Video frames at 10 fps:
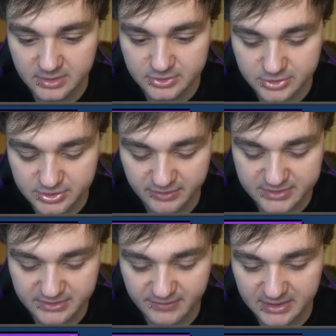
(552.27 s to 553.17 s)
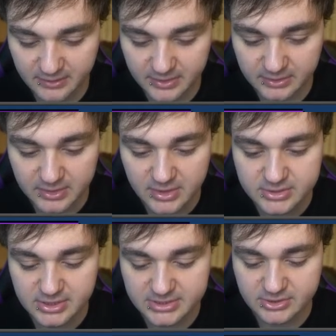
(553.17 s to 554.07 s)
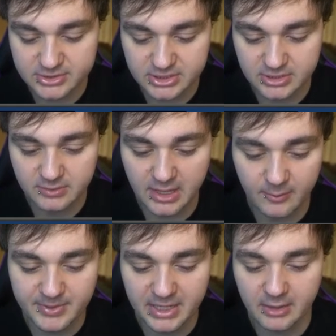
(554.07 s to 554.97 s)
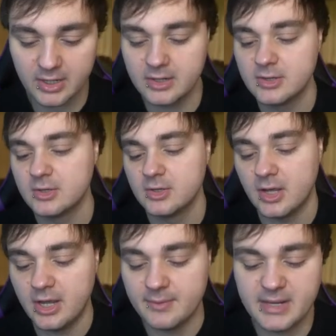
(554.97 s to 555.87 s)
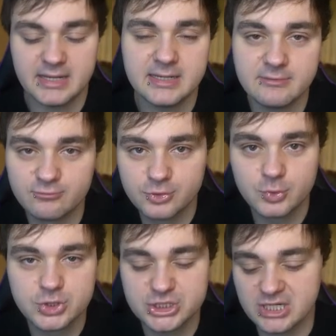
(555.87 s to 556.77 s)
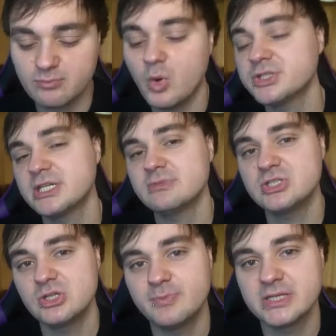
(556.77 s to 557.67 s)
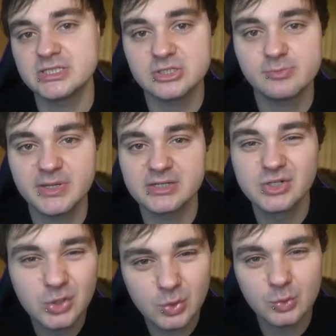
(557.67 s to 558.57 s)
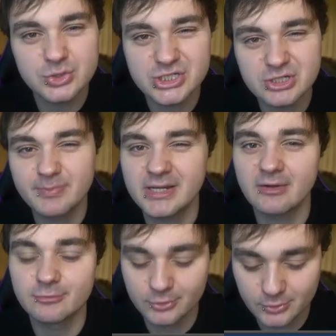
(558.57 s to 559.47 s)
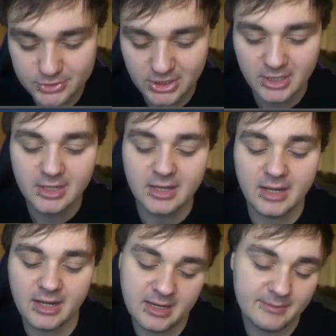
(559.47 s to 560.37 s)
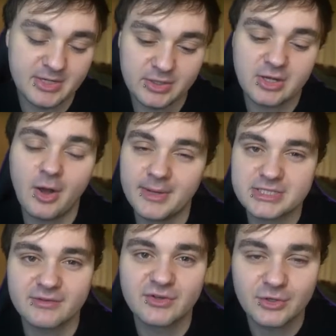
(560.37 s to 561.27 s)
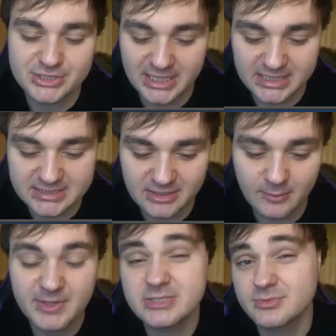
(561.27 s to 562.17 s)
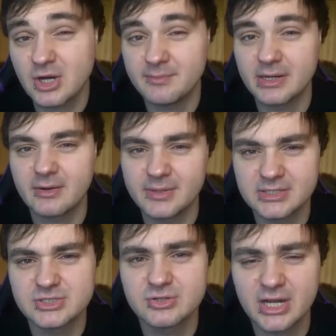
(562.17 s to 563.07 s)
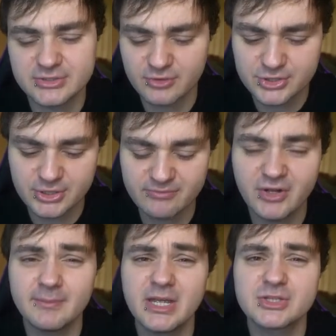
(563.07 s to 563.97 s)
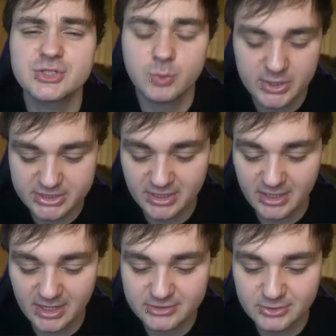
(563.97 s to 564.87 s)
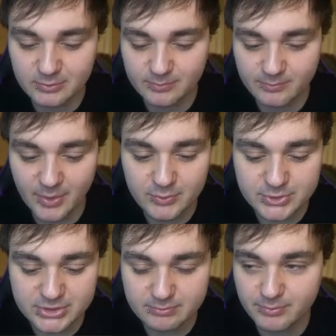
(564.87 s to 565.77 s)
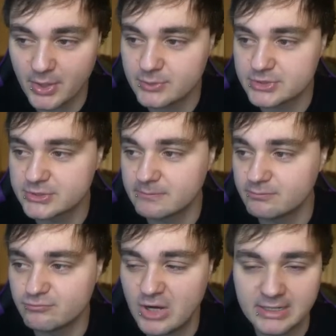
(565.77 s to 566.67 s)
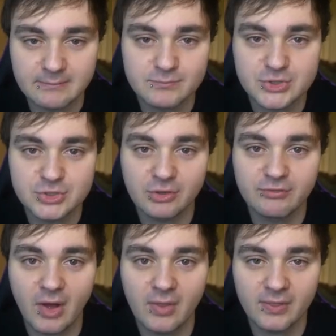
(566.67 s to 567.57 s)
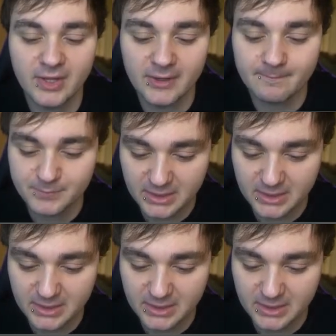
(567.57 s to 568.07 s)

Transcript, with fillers: It's just this event going on. So let's continue helping our um, Elite Rouge team. What team did you pick? Did you pick Knuckles? Did you pick Rouge? Uh, let me know in the comments. Of course, I like to know. Please subscribe, rank, coin, because you guys are awesome. Follow me on Twitter. I do post post random stuff on there.